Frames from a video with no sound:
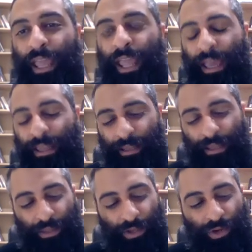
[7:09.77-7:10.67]
and
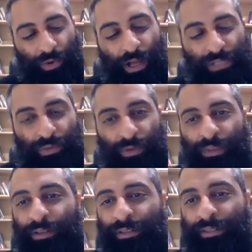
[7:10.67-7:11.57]
the cross
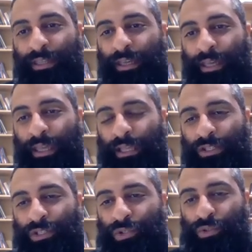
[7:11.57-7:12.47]
reveals
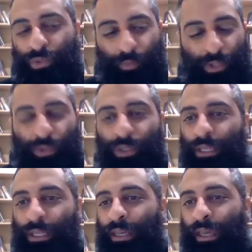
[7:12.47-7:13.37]
its true
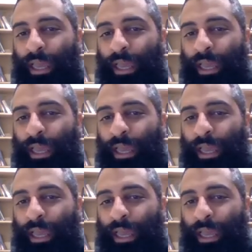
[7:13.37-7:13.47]
beauty,